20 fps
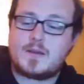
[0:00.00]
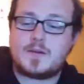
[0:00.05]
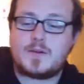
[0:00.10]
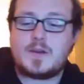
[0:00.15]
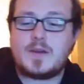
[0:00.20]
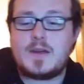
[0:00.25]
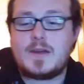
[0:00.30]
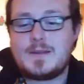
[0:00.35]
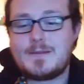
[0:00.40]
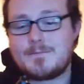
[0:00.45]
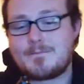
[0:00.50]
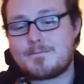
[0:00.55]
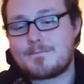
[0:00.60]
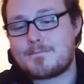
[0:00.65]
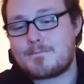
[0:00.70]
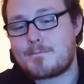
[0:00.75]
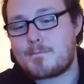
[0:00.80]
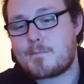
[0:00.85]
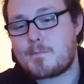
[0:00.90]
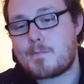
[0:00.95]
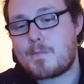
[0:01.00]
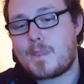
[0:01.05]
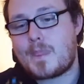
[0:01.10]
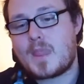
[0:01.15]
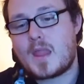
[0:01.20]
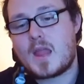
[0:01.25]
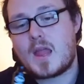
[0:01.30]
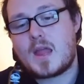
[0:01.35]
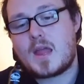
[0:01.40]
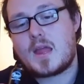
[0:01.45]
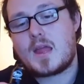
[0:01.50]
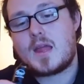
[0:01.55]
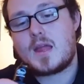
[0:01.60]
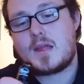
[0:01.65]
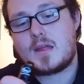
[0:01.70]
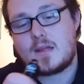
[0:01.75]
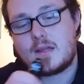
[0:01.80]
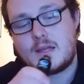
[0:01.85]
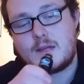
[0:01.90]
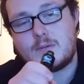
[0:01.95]
Okay,
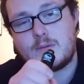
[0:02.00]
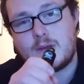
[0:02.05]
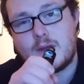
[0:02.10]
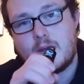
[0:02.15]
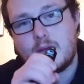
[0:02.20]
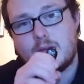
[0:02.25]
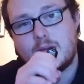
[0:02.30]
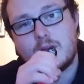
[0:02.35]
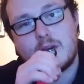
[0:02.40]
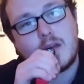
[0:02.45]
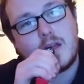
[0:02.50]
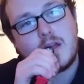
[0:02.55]
here we go.